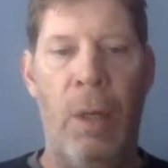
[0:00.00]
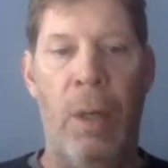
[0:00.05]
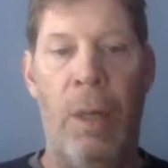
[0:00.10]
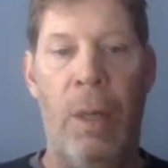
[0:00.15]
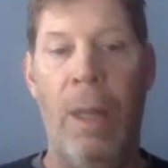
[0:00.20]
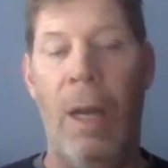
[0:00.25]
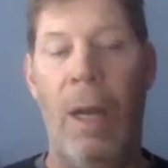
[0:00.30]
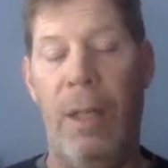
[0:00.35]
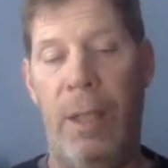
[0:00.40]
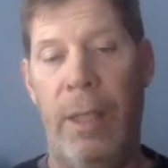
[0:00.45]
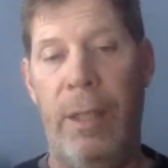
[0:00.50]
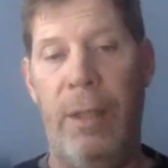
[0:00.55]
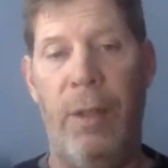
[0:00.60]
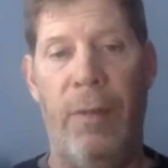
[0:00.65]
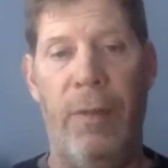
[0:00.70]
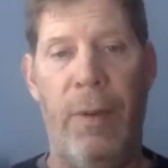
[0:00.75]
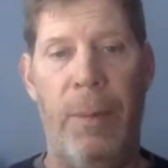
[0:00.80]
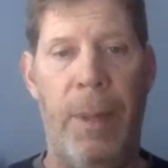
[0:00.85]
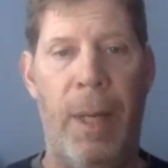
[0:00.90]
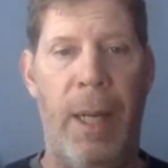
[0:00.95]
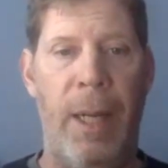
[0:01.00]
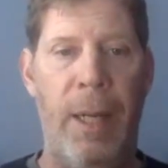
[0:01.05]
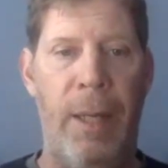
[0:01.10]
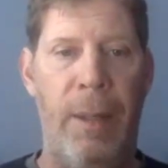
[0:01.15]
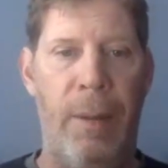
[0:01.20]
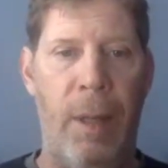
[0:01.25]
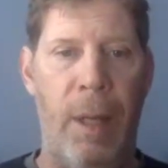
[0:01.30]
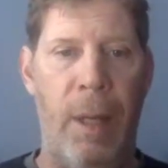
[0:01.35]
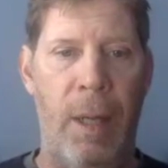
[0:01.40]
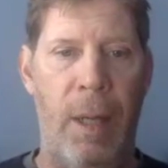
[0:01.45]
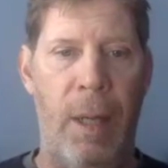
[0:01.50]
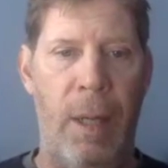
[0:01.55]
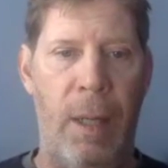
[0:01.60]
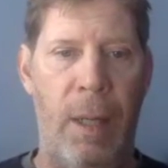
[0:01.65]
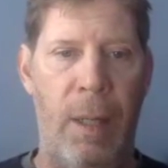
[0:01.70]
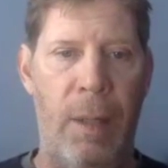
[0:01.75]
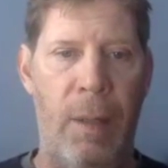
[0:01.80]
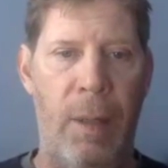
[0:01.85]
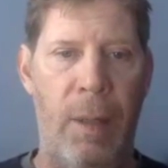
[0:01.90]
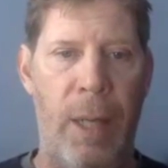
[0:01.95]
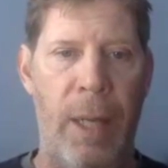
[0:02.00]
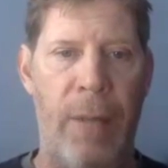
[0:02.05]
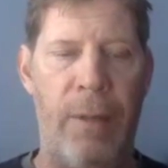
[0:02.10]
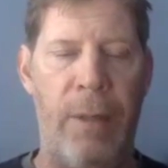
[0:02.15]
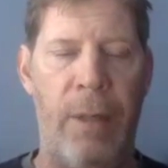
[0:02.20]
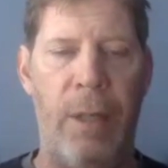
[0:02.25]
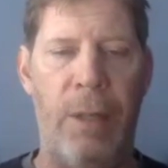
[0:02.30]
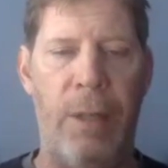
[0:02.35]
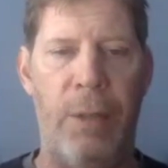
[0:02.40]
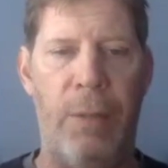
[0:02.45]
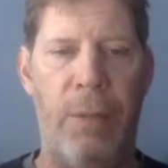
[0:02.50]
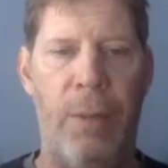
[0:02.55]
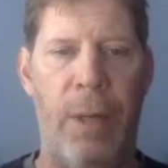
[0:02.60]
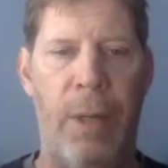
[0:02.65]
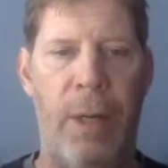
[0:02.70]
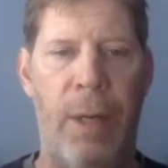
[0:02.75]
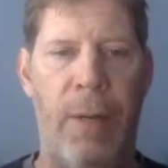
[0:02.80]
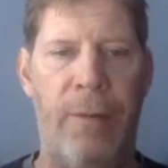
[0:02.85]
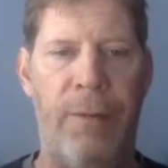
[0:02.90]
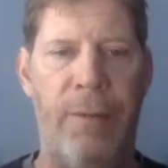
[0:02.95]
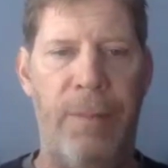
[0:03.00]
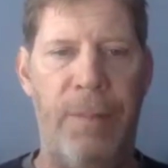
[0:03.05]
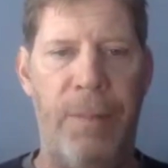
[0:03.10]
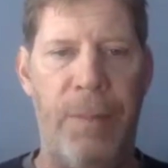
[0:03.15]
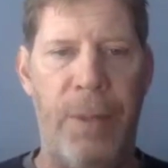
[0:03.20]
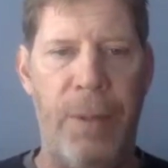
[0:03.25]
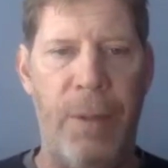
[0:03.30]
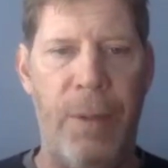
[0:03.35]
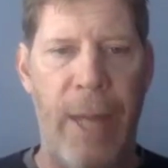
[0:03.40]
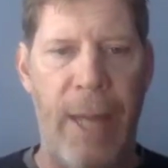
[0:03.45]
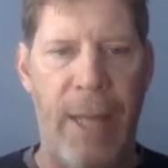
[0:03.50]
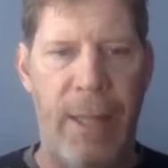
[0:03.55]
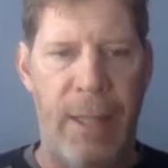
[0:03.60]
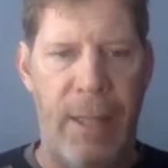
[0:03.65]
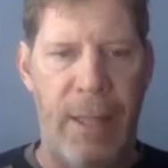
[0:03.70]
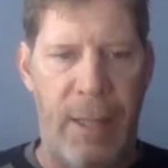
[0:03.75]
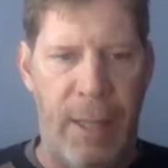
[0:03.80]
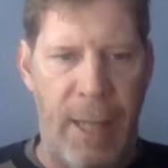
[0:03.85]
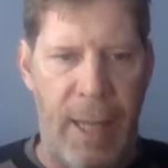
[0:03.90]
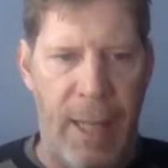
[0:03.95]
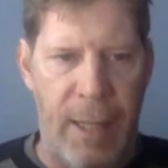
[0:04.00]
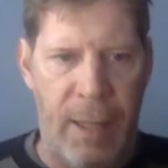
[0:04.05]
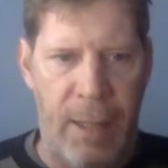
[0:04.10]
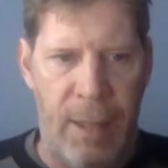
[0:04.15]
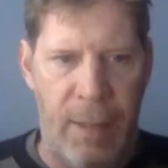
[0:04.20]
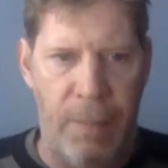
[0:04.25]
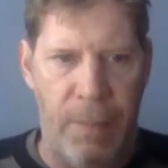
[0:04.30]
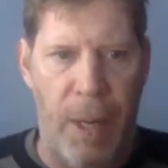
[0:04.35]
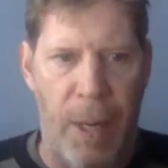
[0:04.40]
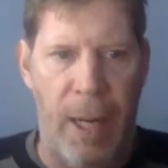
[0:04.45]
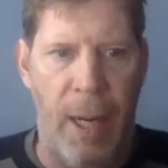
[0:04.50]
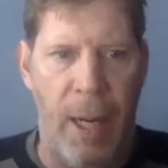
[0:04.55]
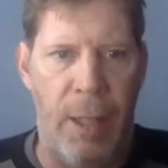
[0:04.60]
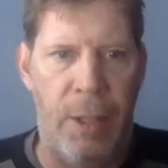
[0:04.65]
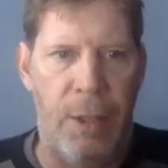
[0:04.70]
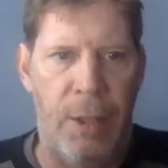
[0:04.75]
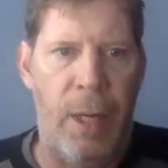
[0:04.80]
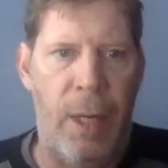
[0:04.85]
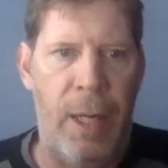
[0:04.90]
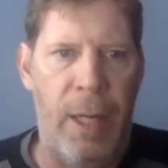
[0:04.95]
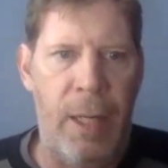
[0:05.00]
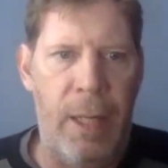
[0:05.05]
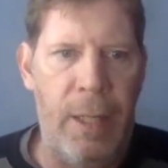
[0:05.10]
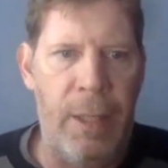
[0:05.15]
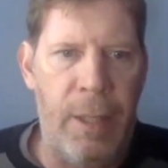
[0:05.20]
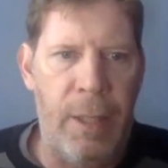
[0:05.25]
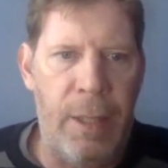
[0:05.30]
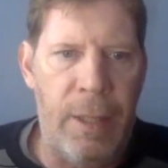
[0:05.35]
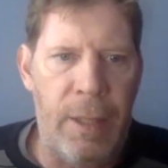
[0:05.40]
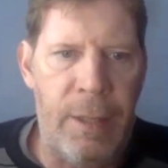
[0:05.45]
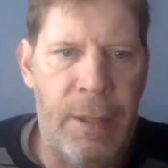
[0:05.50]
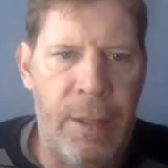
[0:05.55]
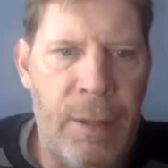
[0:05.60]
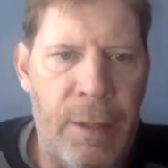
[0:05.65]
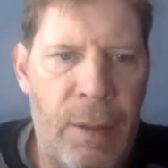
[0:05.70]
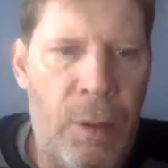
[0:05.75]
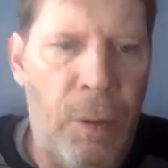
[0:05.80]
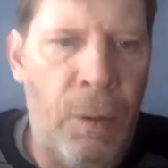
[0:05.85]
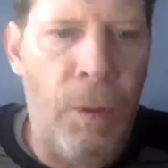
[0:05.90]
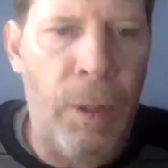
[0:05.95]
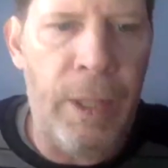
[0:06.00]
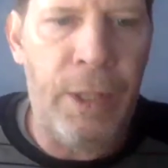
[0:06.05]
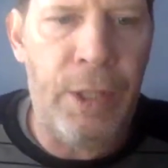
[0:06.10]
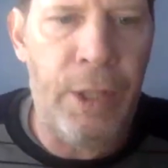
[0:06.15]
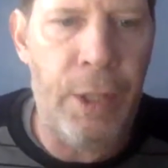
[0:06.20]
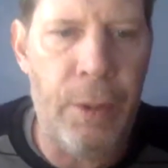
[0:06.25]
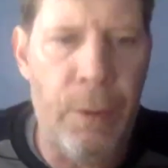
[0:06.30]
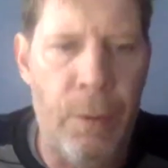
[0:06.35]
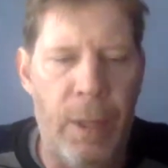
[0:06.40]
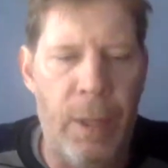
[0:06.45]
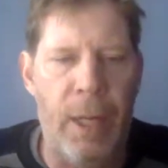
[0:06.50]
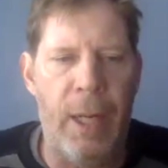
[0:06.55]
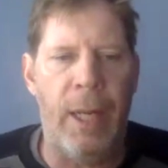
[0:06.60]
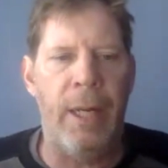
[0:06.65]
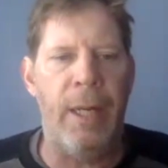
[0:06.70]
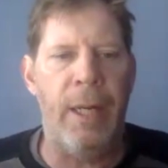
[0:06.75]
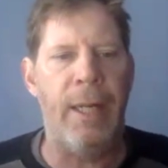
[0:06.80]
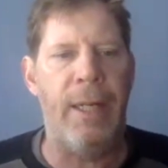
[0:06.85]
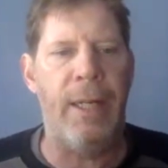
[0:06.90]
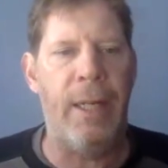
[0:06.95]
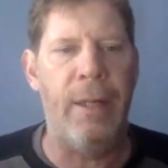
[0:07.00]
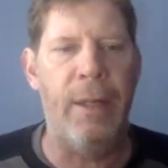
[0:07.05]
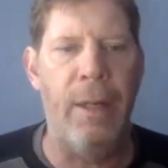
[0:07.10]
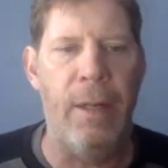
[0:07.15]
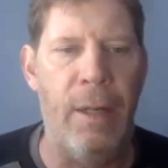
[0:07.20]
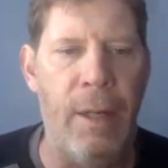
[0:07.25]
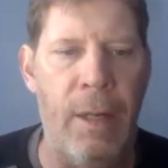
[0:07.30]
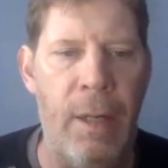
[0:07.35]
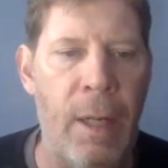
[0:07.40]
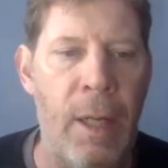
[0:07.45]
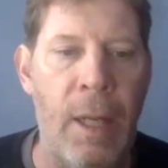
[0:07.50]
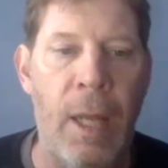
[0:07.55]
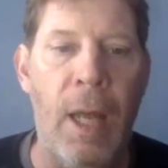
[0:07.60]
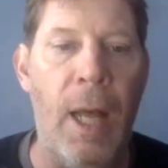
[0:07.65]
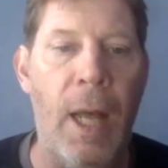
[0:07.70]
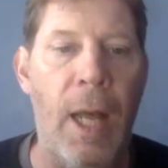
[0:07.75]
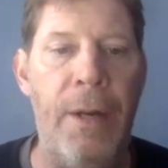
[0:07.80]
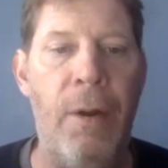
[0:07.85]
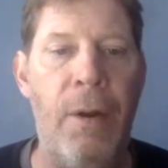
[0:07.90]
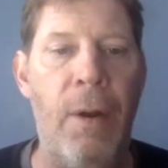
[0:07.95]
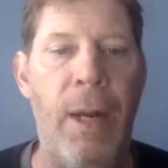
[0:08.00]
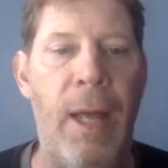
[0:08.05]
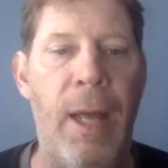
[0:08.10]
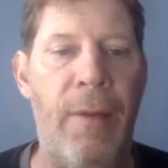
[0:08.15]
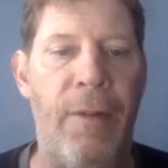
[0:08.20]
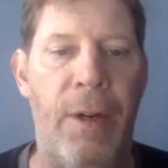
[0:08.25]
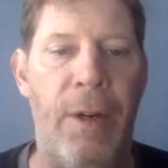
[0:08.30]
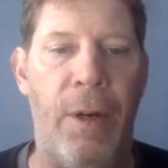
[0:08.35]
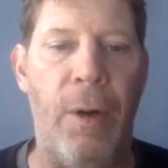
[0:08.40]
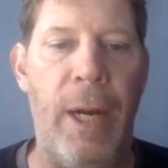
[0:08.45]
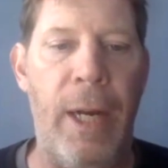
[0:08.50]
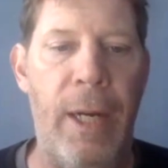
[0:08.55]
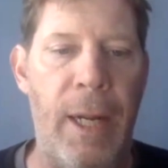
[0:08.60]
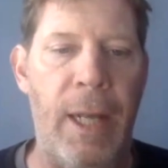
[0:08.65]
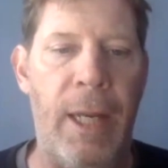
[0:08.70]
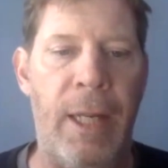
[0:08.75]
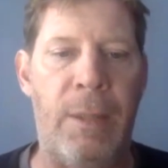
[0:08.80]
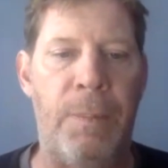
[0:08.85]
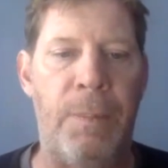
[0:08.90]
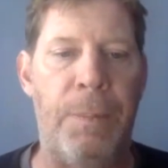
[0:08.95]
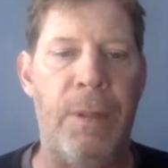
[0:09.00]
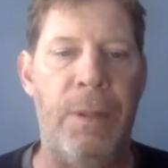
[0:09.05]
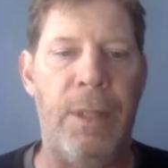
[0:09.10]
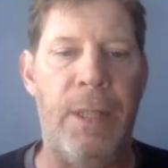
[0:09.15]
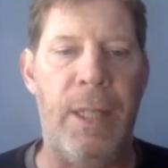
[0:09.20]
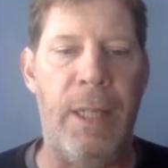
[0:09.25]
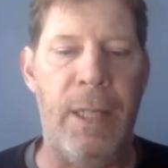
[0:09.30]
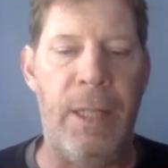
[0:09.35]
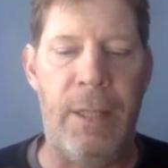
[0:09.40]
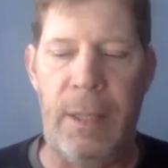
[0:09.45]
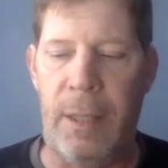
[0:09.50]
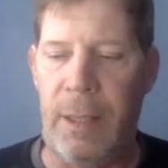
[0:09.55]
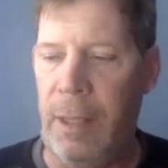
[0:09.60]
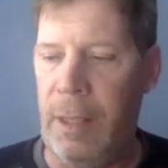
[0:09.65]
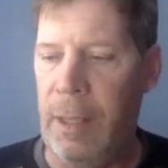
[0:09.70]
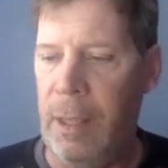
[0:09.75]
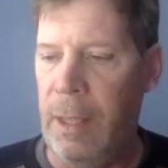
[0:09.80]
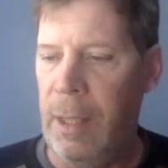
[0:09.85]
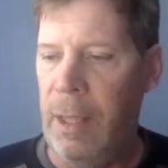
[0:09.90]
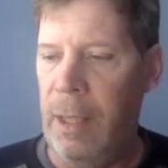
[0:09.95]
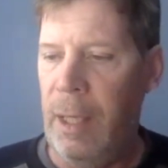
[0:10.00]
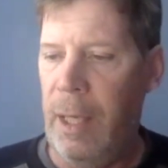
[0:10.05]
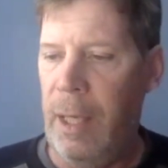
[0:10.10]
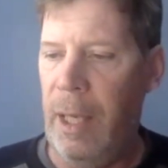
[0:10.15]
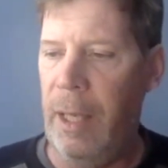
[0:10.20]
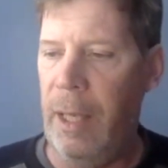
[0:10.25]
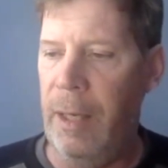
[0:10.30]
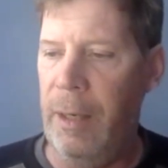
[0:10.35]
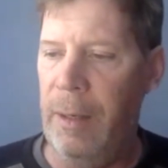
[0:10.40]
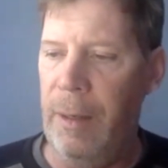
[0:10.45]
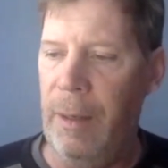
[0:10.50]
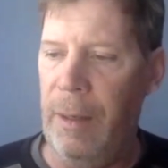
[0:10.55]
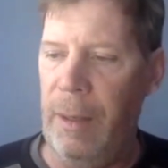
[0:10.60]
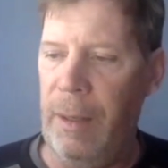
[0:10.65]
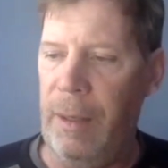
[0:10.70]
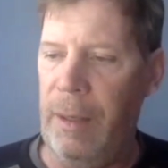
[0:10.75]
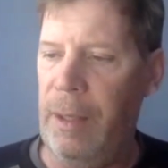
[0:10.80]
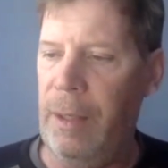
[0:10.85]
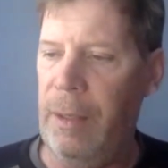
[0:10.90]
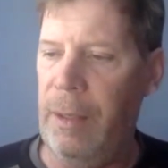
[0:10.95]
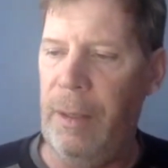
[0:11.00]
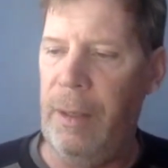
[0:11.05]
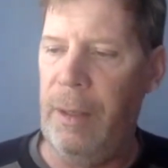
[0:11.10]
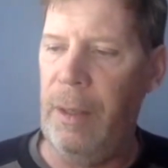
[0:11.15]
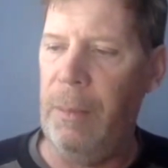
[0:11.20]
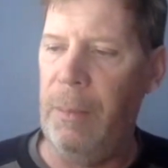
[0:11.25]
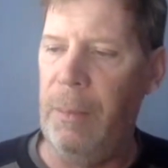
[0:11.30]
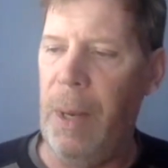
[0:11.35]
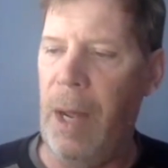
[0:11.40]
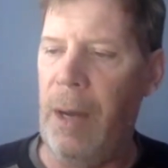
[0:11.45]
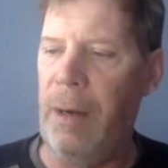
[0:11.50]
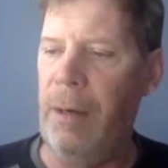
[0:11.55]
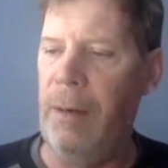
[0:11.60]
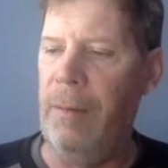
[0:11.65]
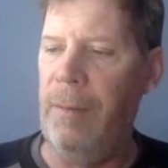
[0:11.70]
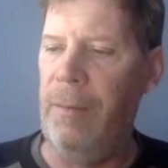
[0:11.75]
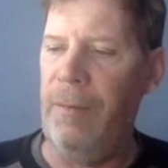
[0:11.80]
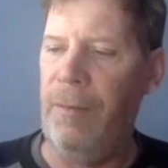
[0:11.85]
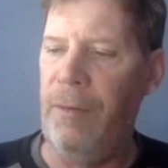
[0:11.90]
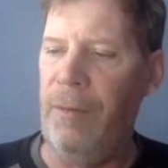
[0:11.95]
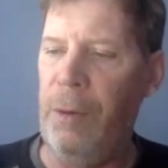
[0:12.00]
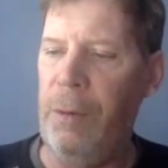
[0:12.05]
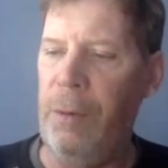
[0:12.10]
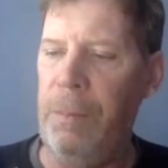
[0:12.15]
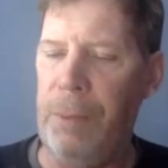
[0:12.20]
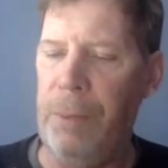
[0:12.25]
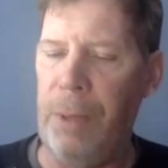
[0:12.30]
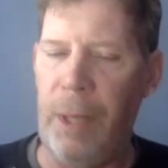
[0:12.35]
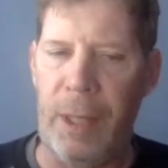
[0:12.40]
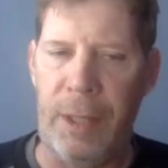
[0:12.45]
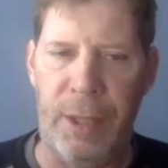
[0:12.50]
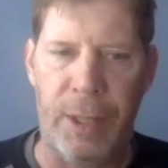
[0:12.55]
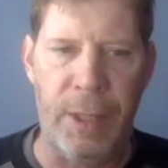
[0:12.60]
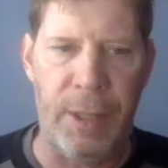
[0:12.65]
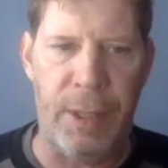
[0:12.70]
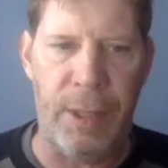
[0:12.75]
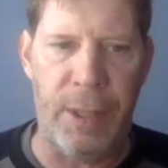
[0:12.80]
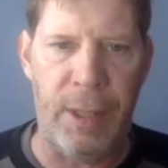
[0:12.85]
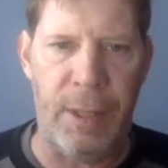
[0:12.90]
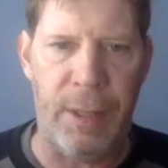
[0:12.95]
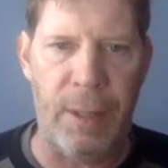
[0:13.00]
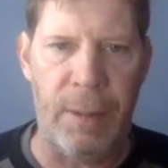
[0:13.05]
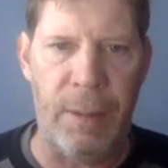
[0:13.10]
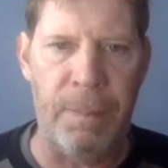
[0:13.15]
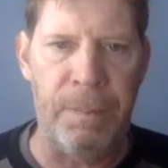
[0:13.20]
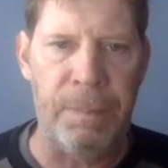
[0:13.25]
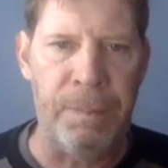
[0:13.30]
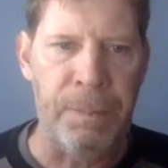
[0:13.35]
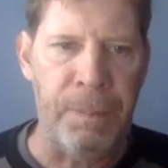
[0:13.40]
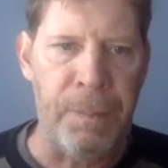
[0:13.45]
largely driven by uh, agriculture runoff. So that's that's my entree into this whole issue. And I didn't, I don't have a great expertise in you know, the modern food production system